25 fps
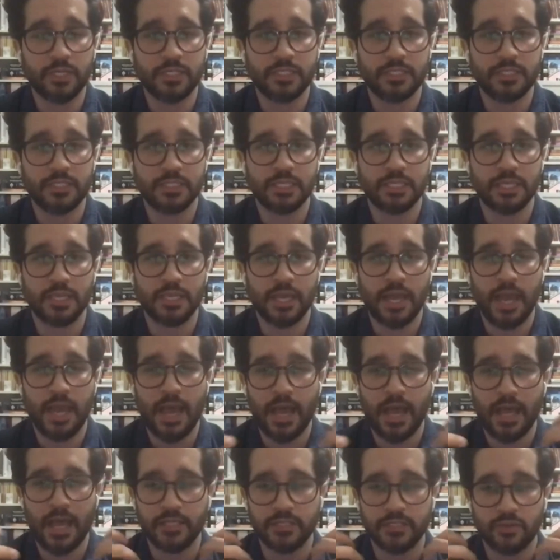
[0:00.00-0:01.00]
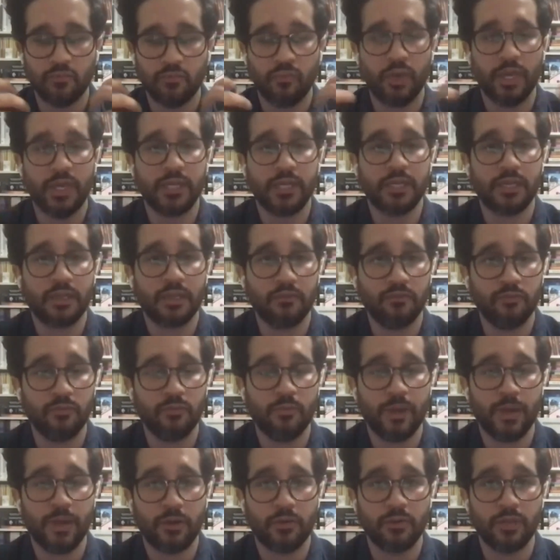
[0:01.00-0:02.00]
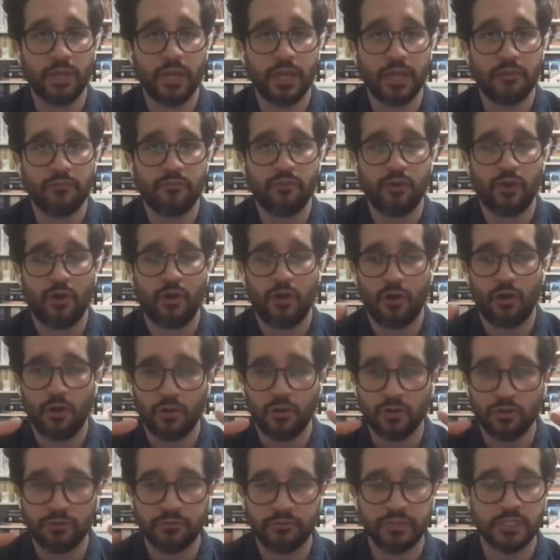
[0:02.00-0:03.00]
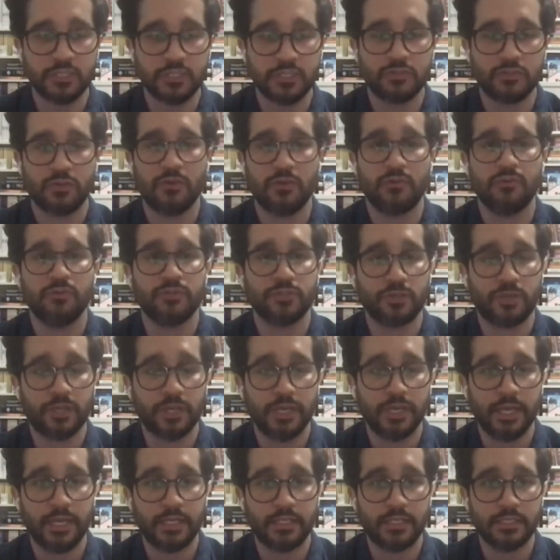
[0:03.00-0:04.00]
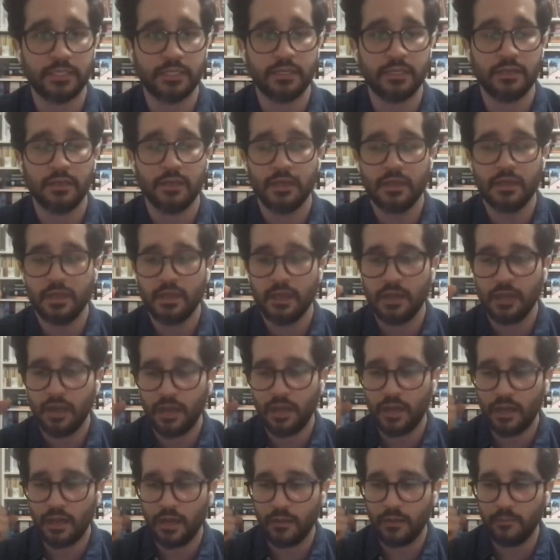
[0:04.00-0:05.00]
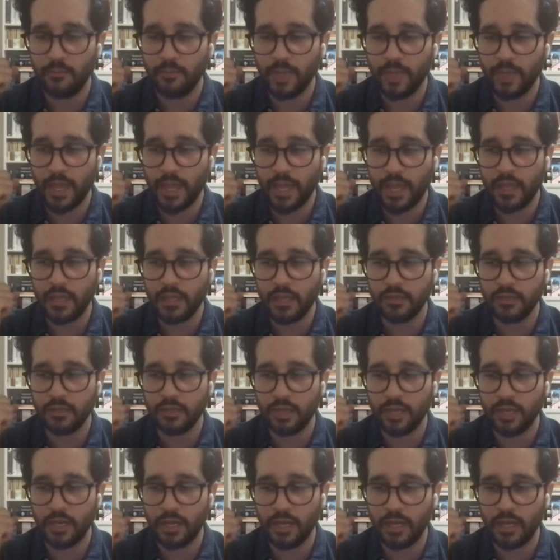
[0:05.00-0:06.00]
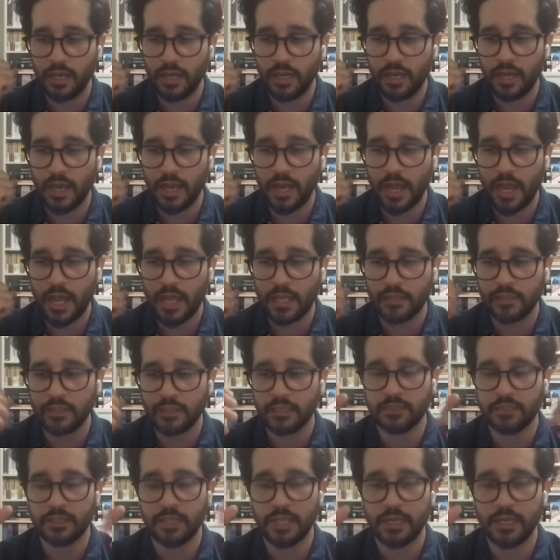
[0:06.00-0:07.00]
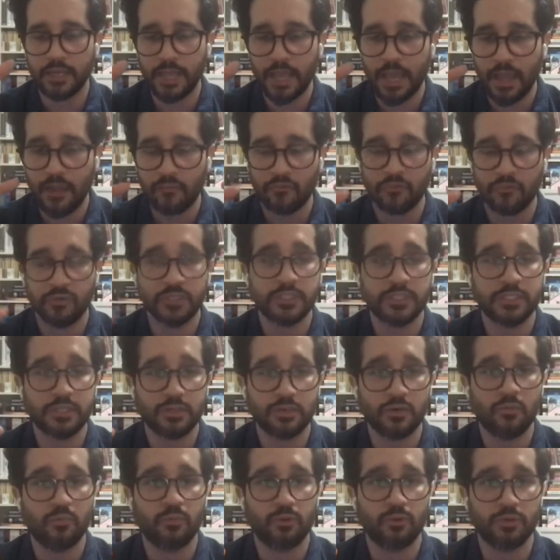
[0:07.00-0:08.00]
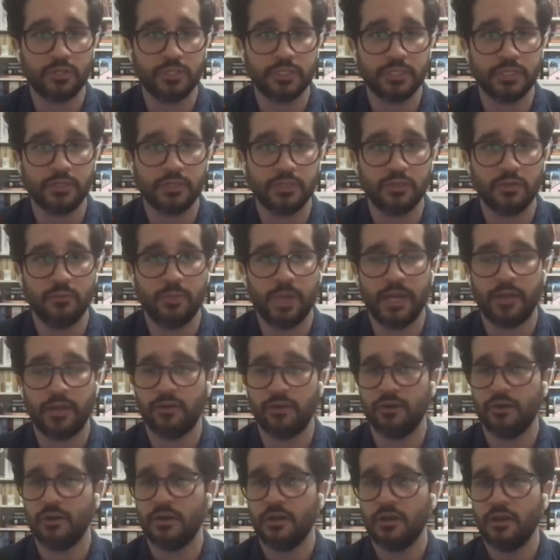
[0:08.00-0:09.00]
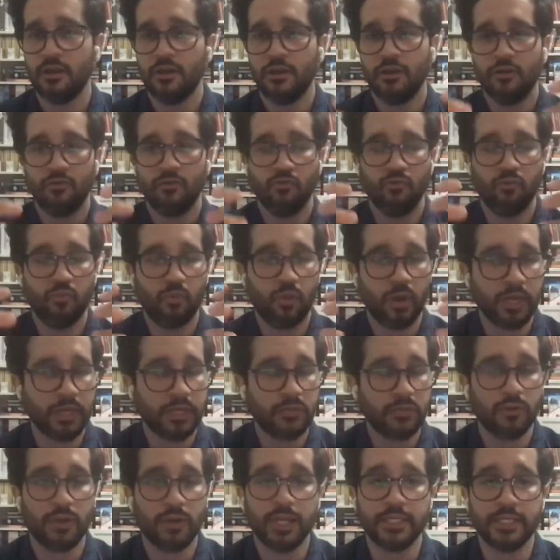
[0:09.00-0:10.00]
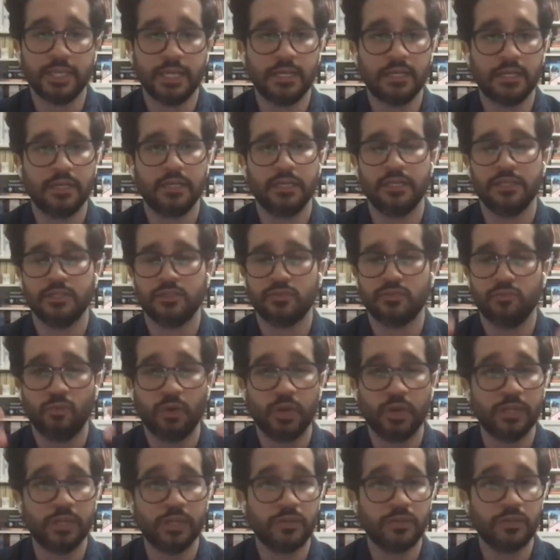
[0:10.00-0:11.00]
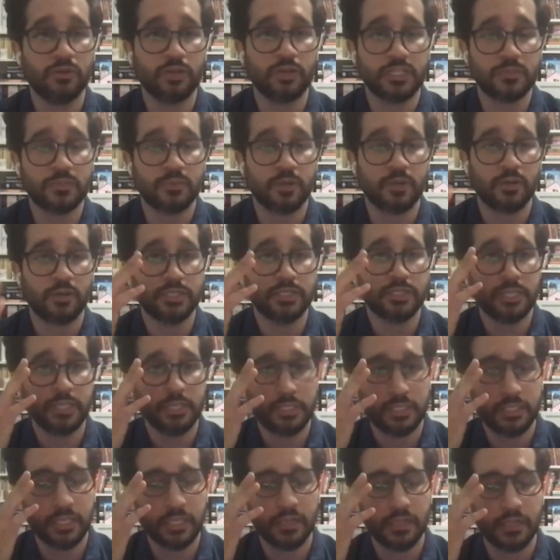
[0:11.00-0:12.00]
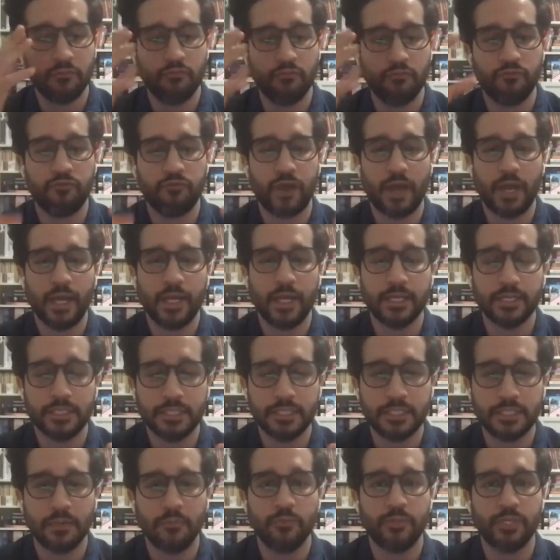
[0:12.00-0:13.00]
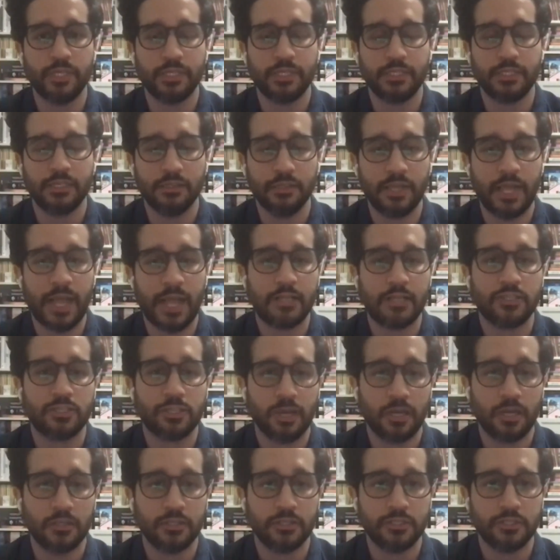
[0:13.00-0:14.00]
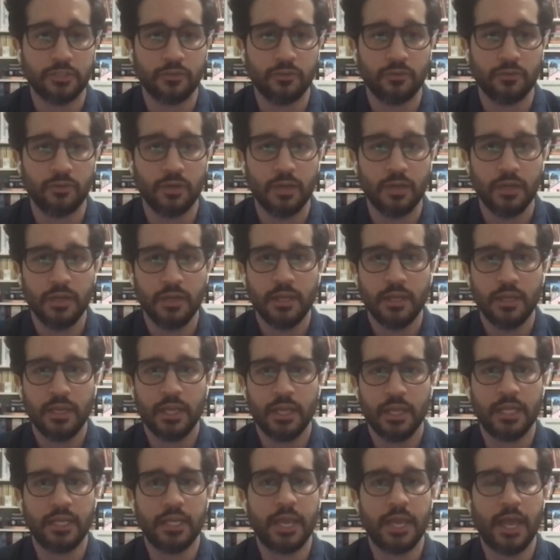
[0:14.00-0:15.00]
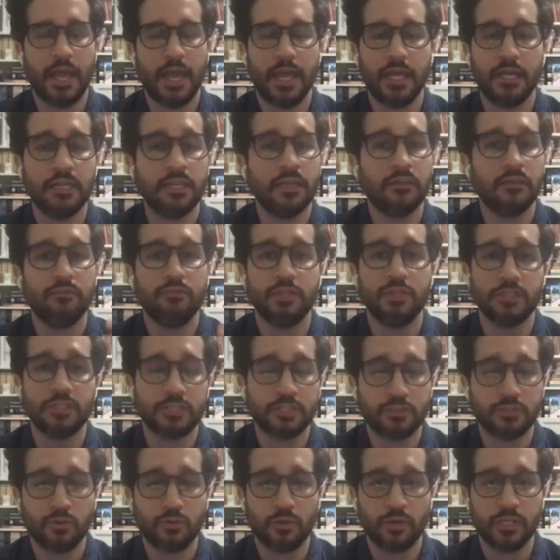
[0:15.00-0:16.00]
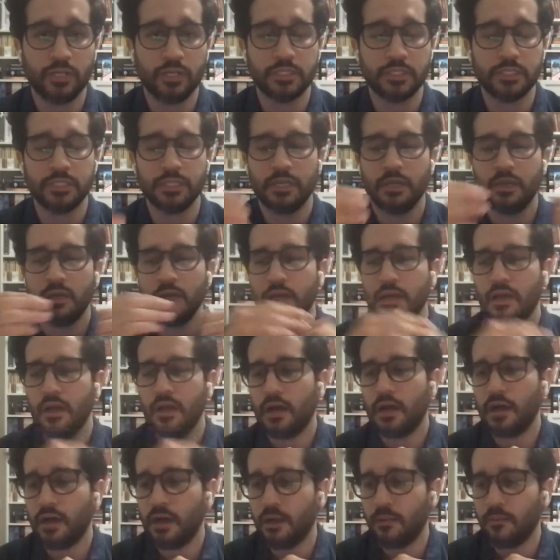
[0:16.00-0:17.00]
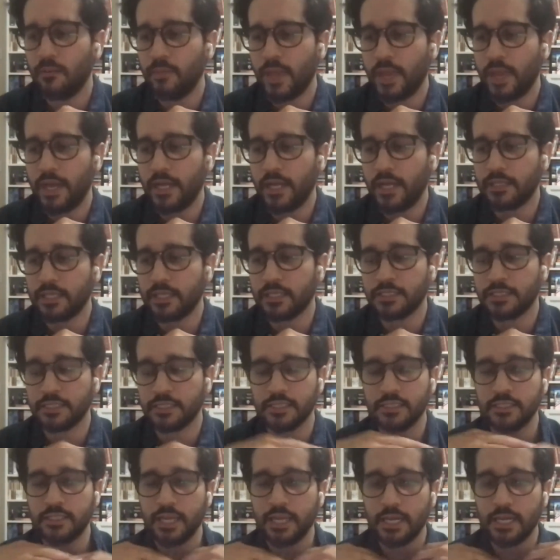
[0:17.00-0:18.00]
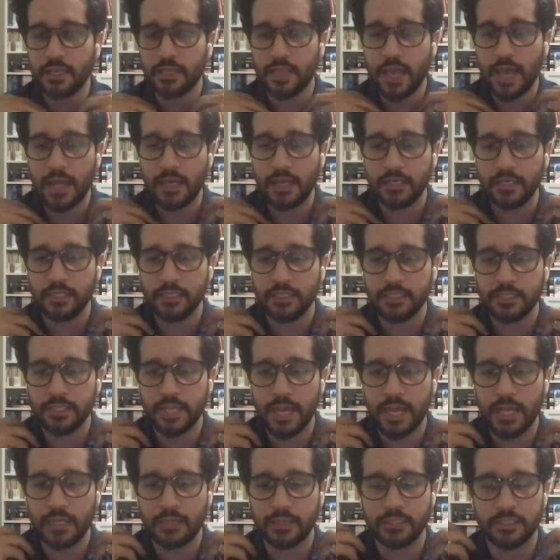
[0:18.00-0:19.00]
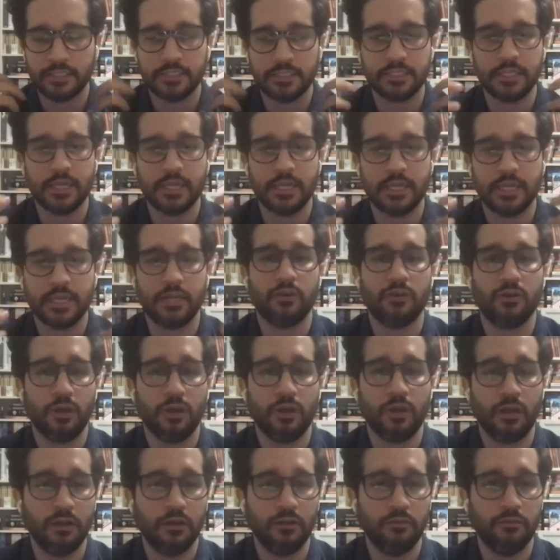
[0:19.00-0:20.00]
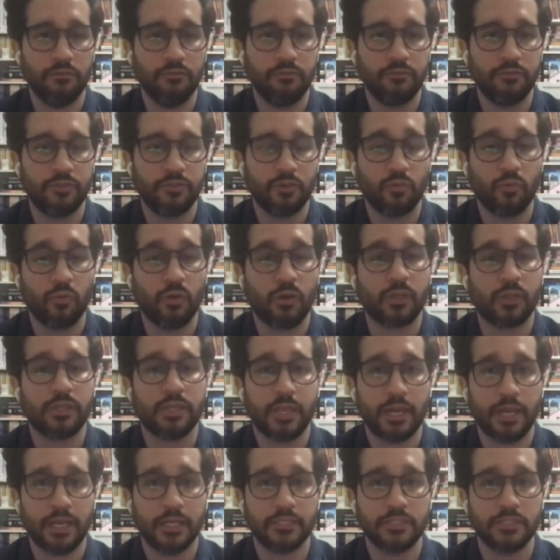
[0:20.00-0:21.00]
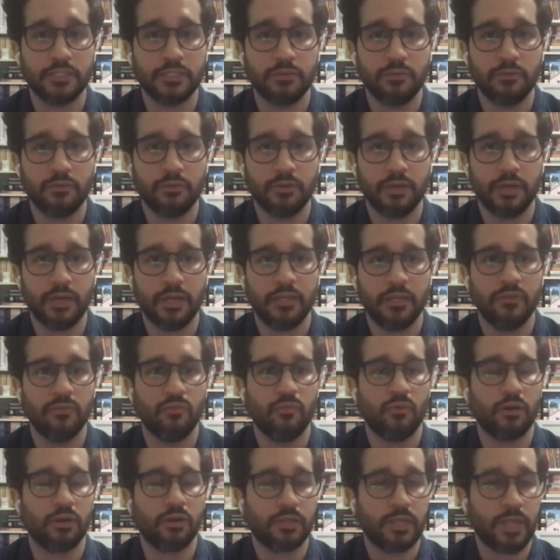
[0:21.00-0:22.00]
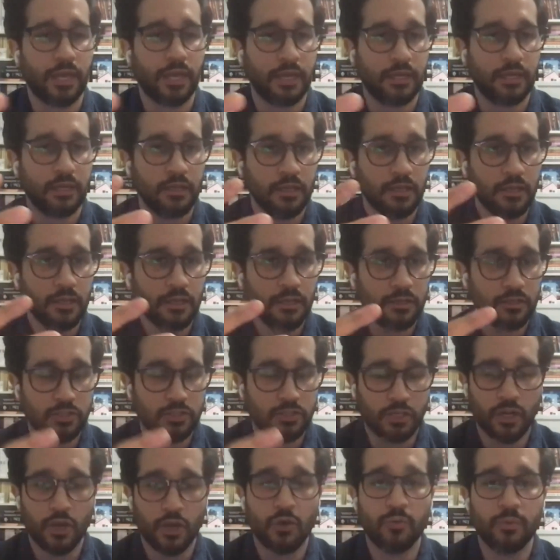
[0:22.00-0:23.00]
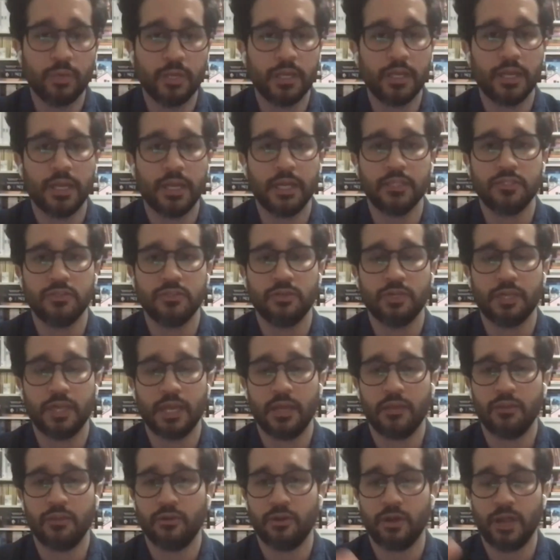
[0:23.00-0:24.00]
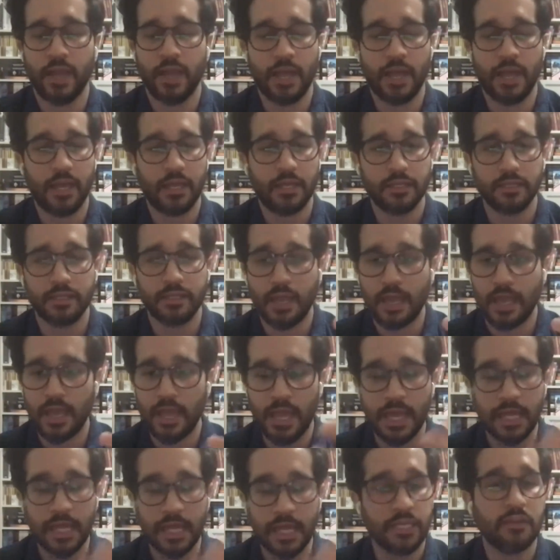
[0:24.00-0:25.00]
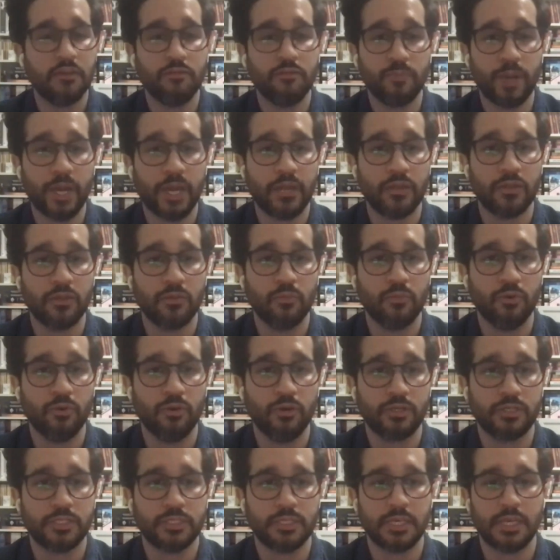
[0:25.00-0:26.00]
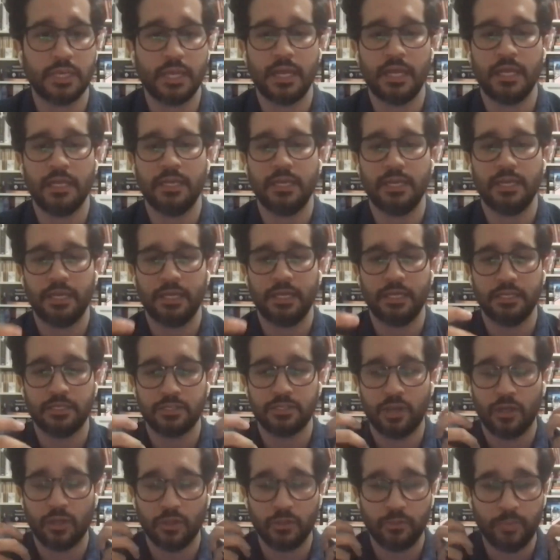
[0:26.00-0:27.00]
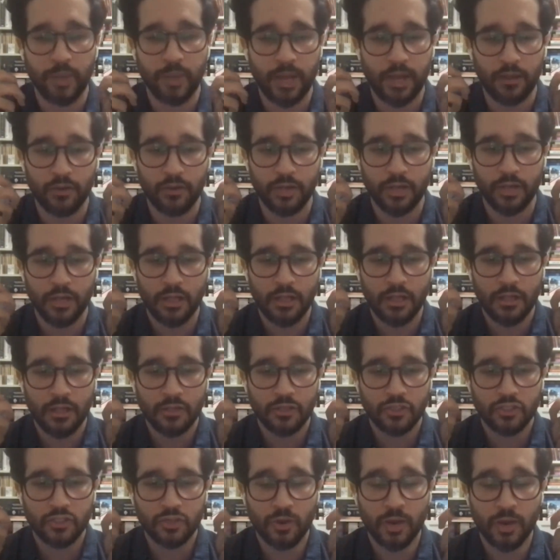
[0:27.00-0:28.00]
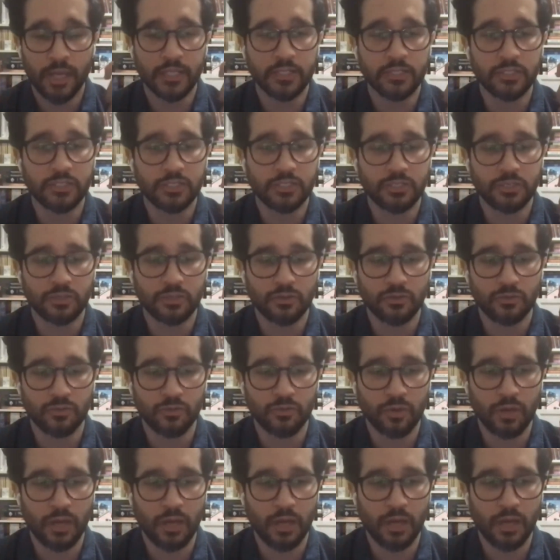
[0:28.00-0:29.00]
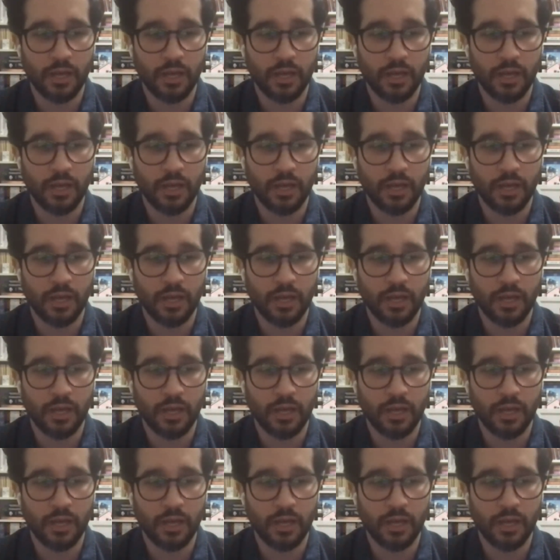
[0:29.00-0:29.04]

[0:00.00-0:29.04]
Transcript: see as a way to give him a better life. All of these struggles are connected. And I think that every single person, no matter what your identity is, what your experience is, can find something to latch onto in any of these stories. And at the end of the day, that is at the center of the work that I do and the work that Jacoby and I do together and any of my other books. And it is all about trying to